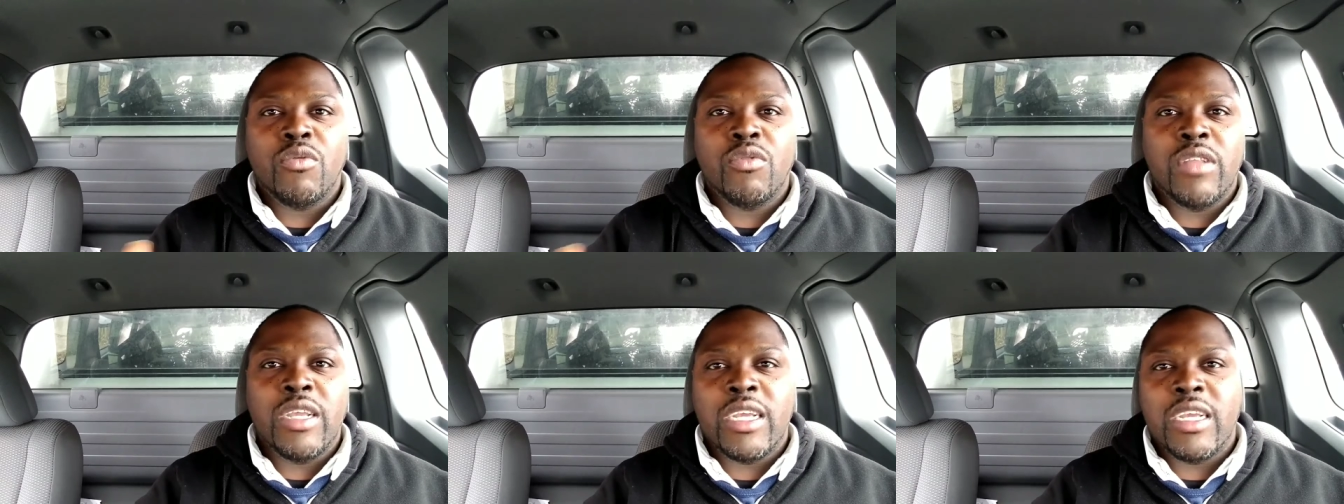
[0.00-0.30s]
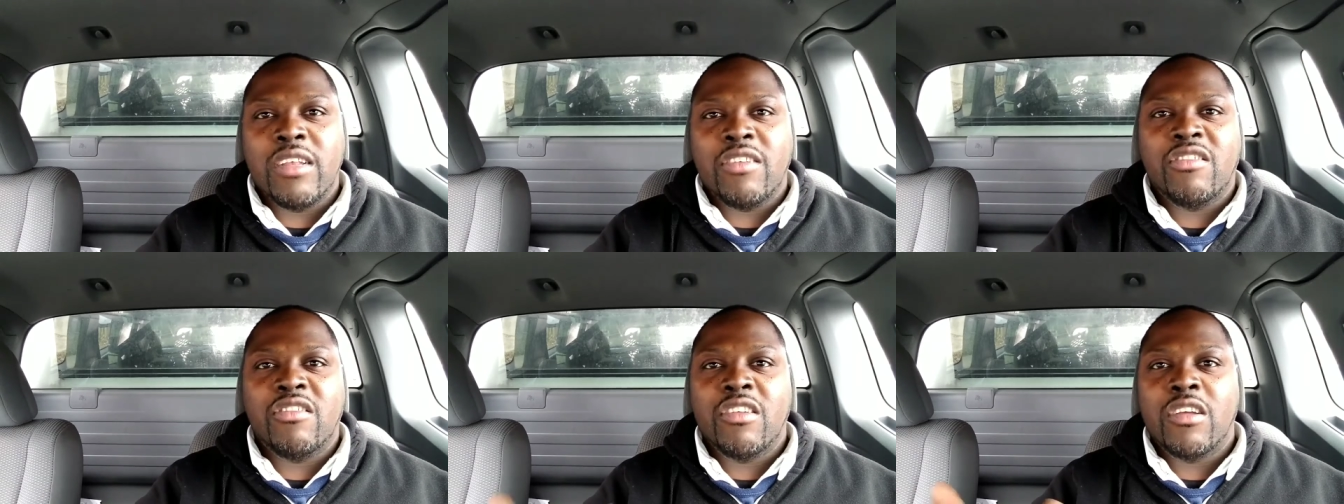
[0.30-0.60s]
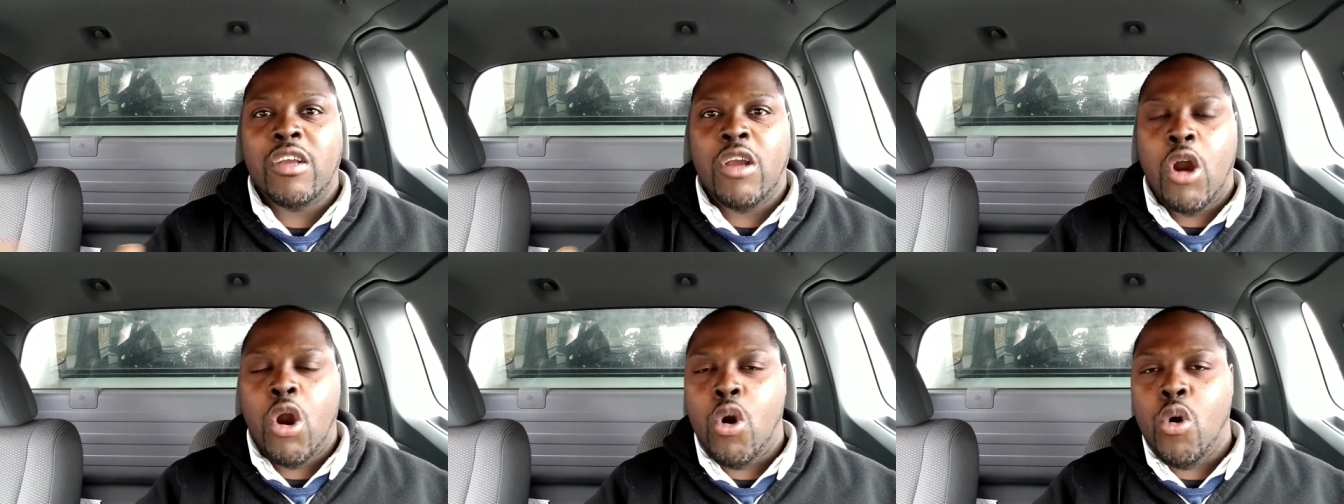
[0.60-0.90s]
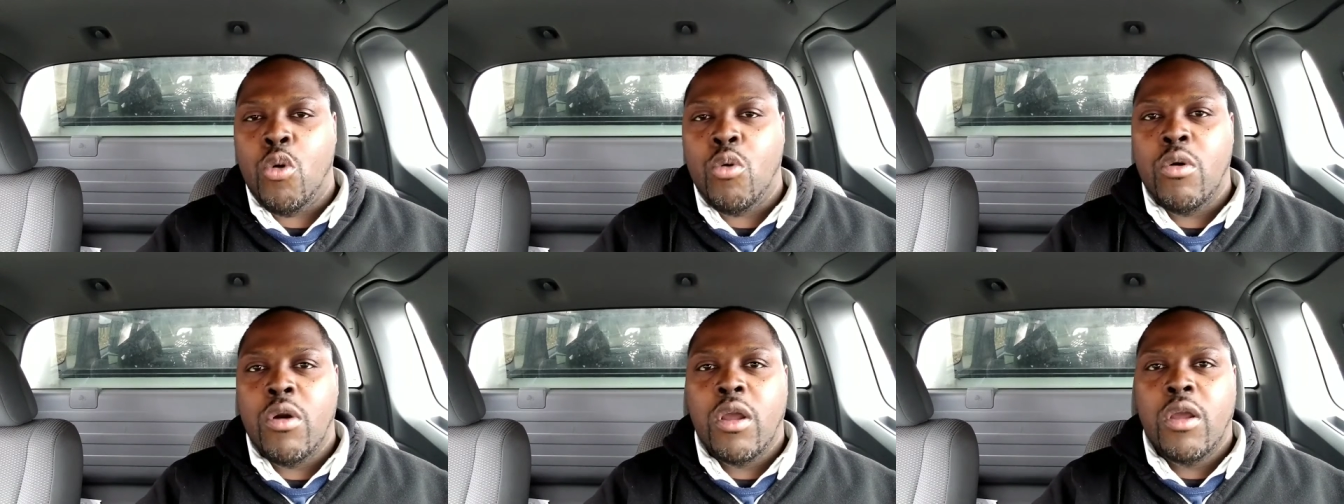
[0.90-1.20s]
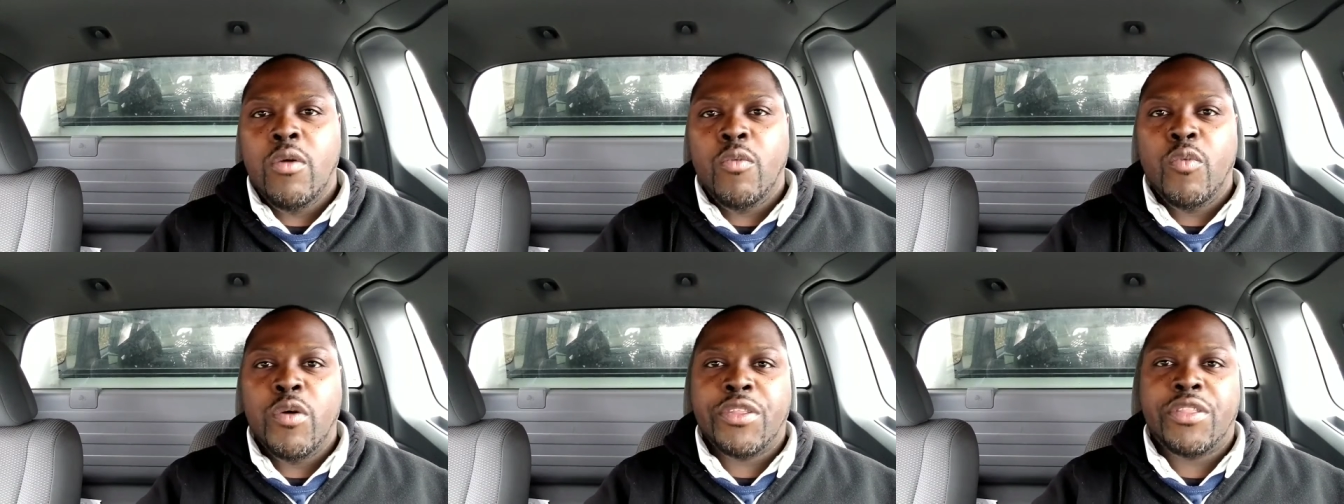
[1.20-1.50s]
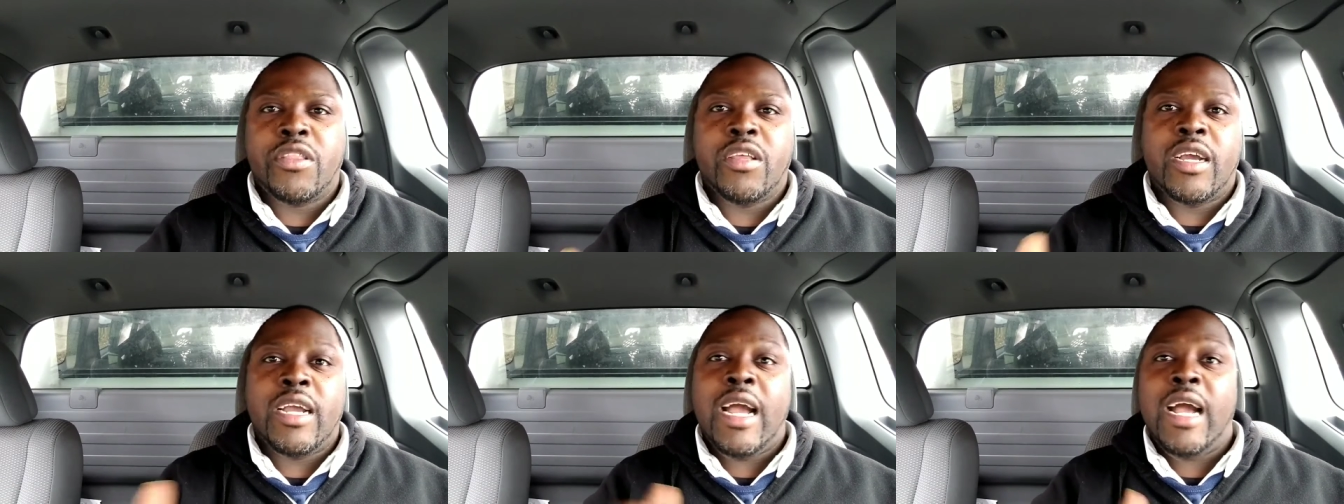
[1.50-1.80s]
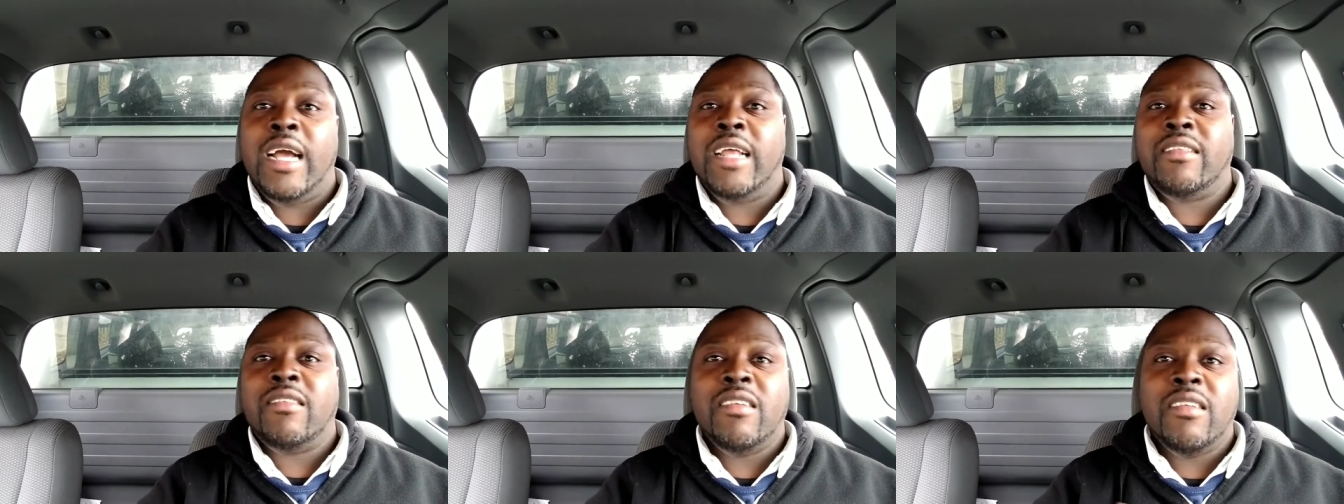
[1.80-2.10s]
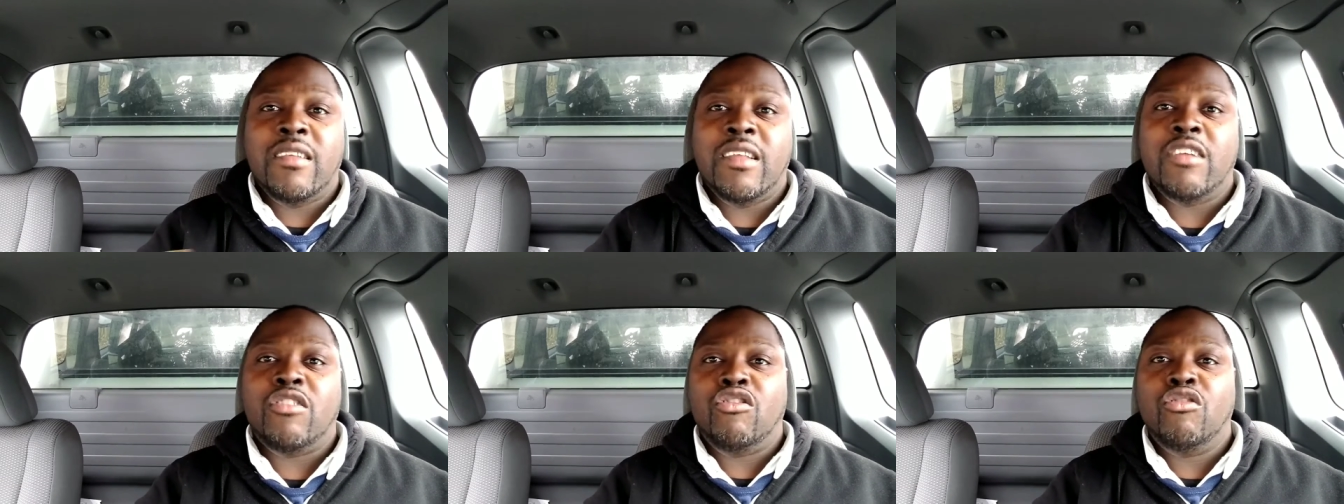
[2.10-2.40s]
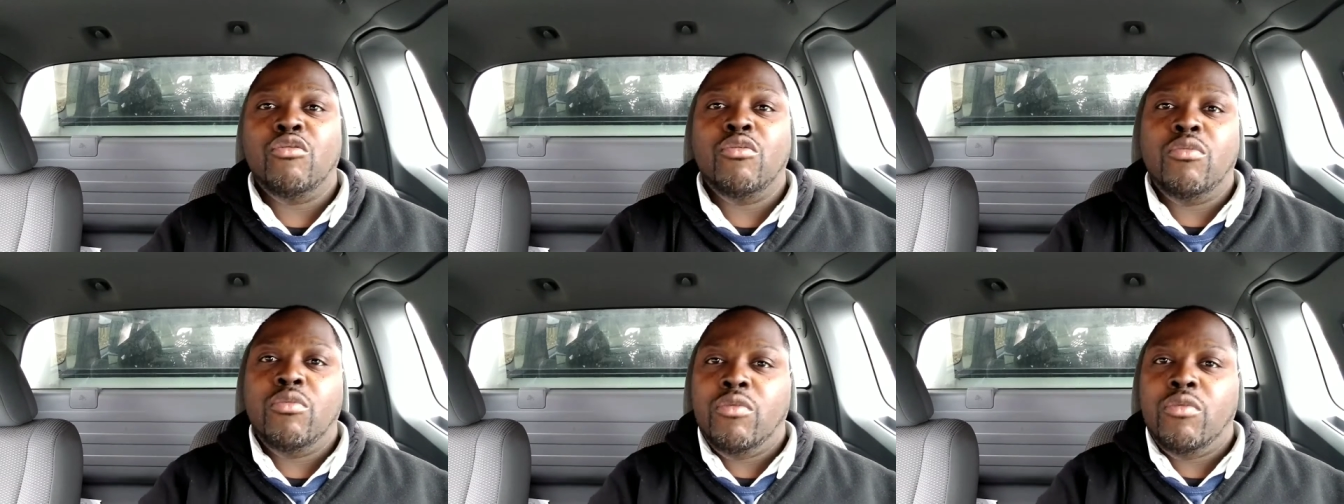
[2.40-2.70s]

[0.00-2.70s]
think it should go with the content that you